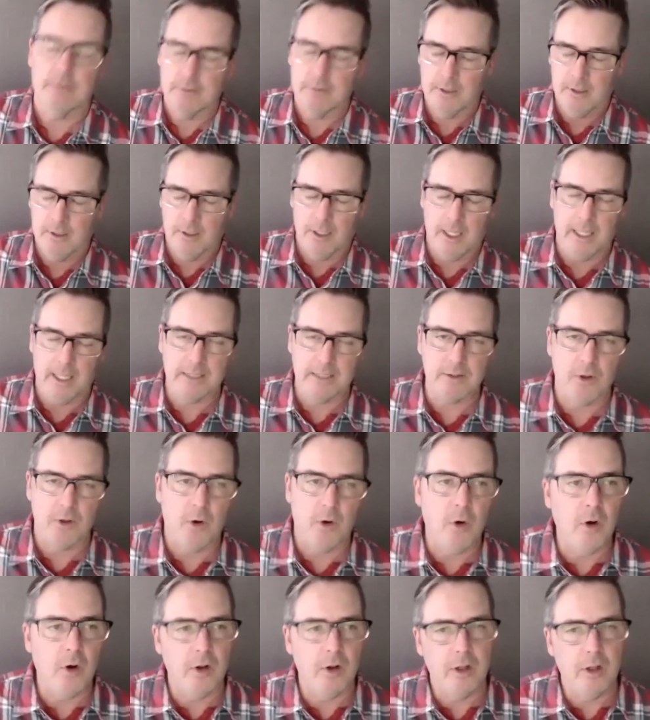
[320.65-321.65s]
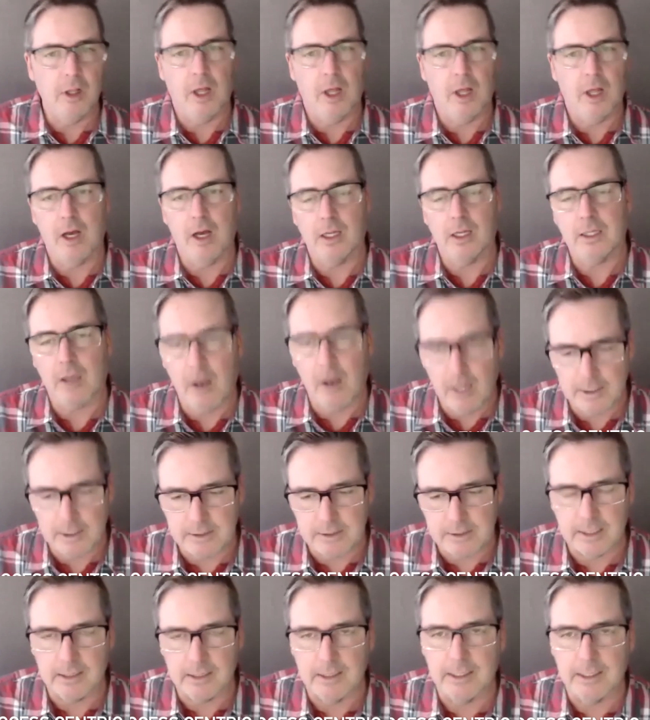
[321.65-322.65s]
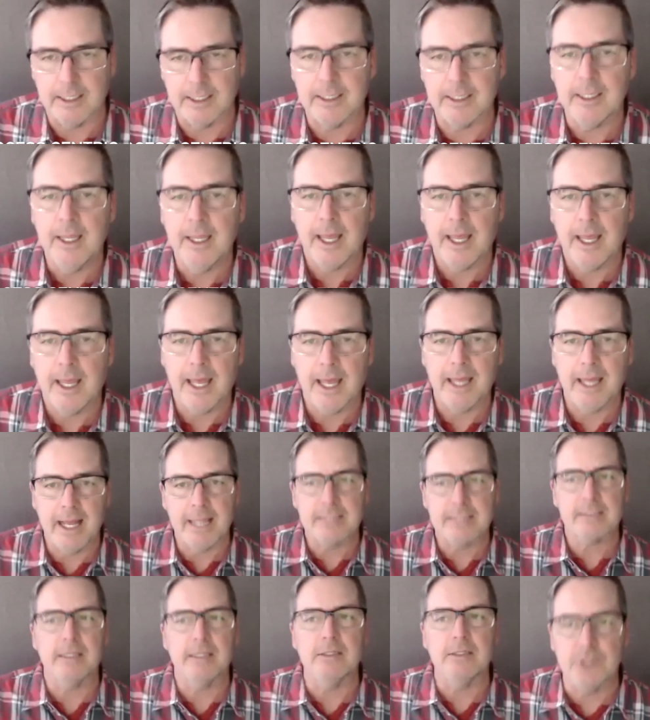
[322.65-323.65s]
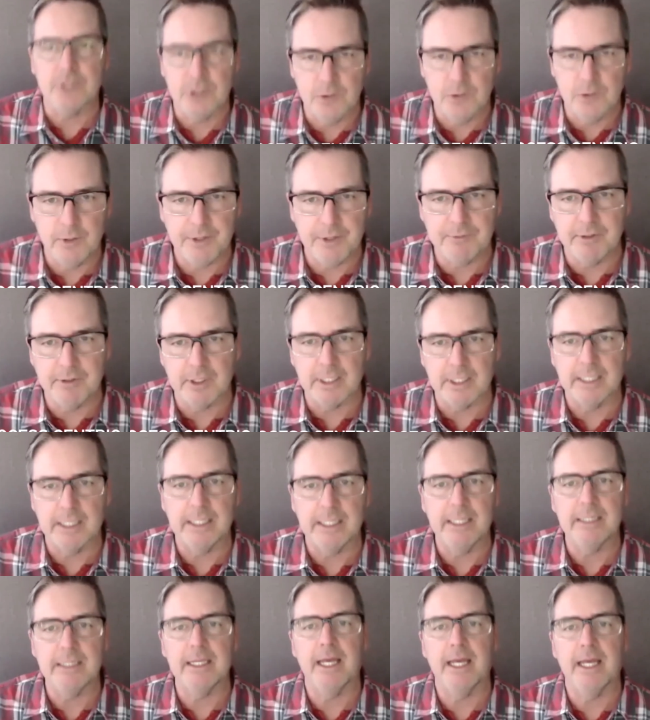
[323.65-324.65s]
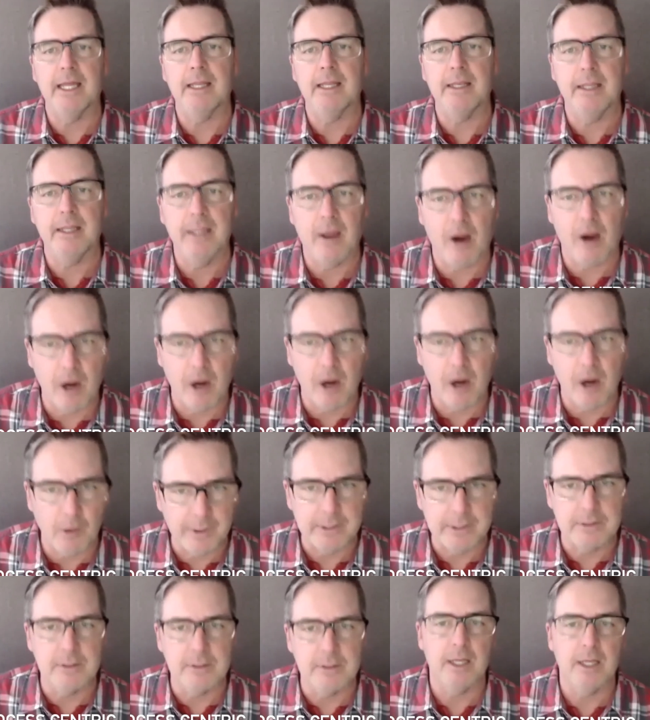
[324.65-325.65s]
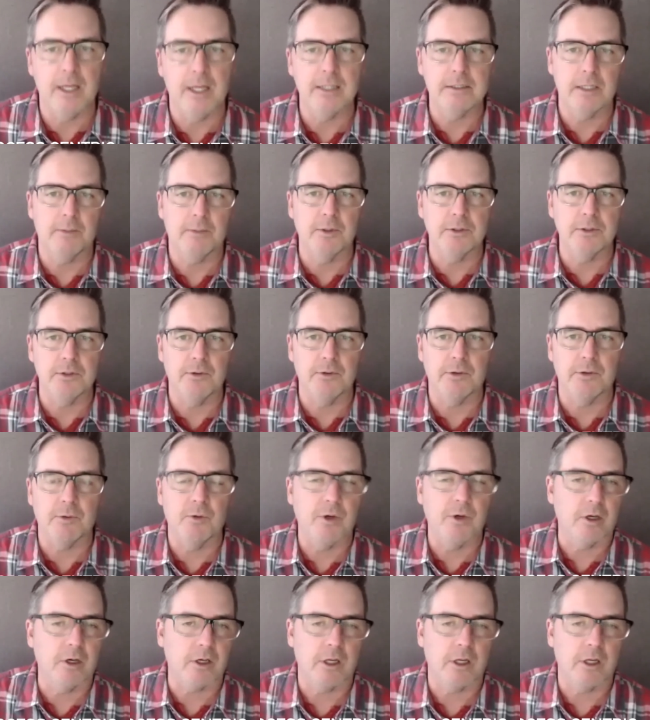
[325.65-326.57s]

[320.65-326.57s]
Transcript: as a whole constantly and asking, do we really need that? Are we double doing work?